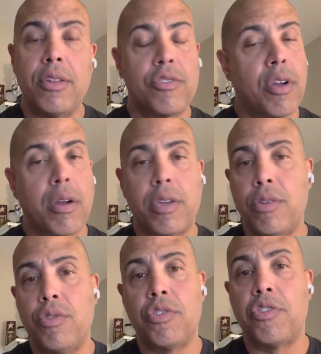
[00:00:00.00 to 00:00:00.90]
the target,
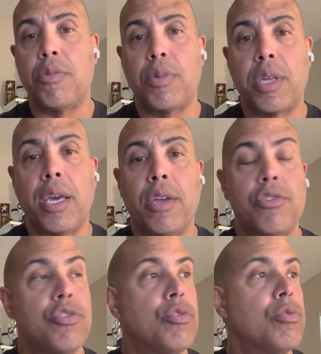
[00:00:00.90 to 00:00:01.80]
you just simply can't
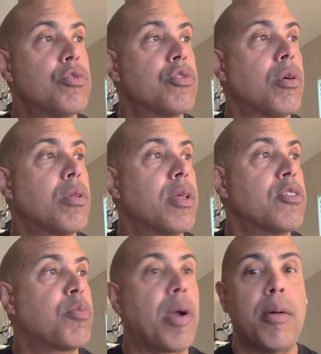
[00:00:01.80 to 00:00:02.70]
shoot. So
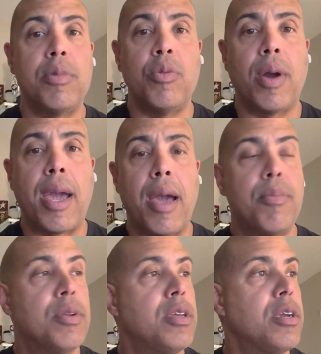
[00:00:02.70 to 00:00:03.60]
that's probably what
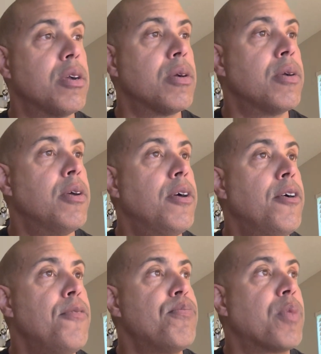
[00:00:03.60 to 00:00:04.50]
happened here.
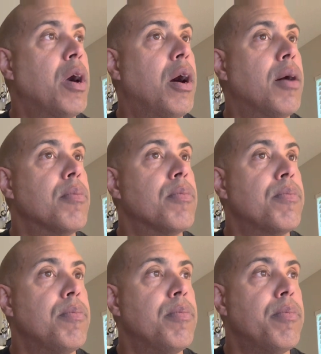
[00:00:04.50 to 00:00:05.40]

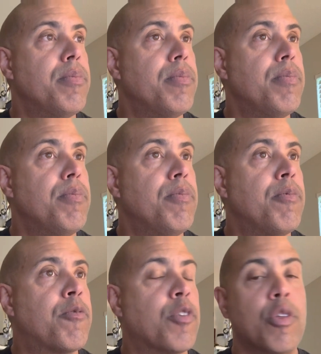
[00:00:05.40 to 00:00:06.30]

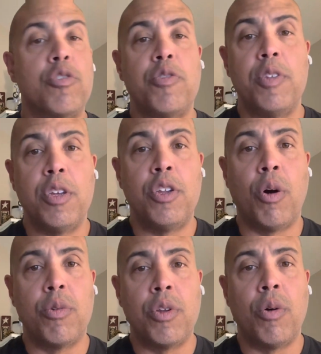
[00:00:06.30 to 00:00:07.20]
For those of you that
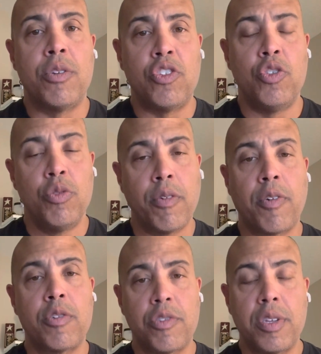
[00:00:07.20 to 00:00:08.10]
don't know, it's
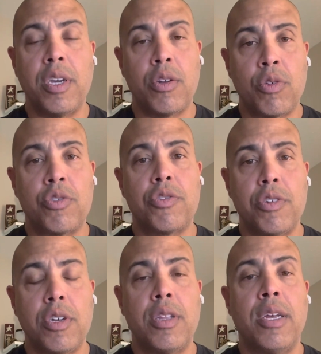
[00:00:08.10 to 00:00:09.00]
universally
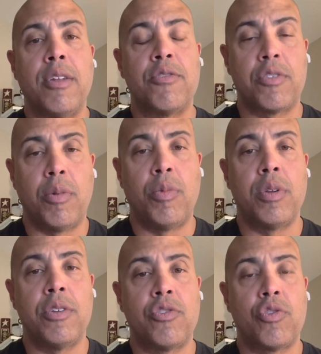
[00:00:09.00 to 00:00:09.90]
understood that if someone
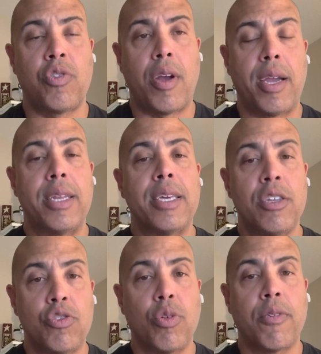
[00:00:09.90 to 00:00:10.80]
is trying to
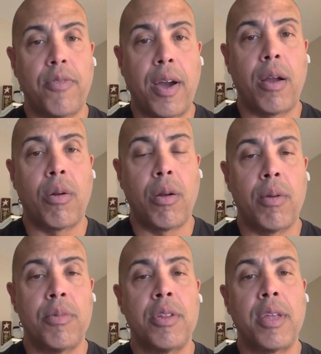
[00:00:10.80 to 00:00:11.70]
get your
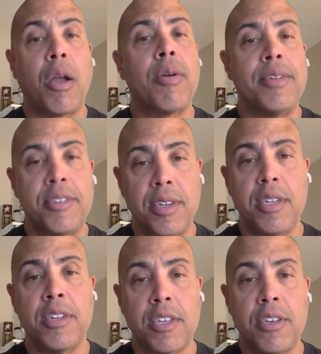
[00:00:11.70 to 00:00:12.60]
firearm, that they are
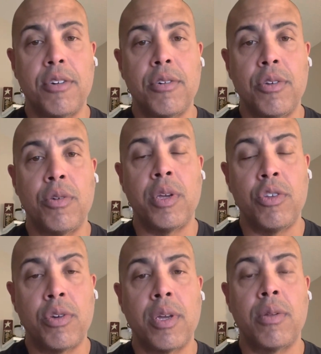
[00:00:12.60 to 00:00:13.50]
intending to kill you, and
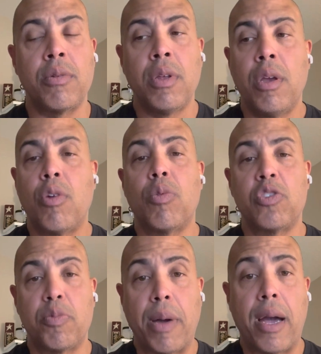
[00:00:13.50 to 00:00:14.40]
you can
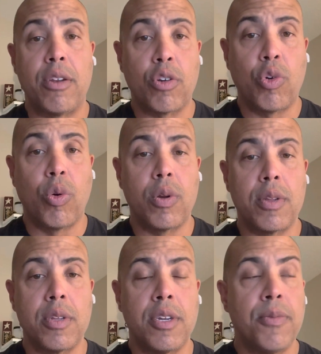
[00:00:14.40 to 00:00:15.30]
respond
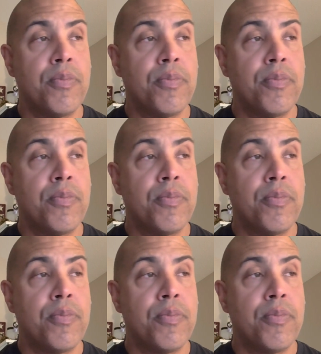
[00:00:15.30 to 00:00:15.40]
accordingly.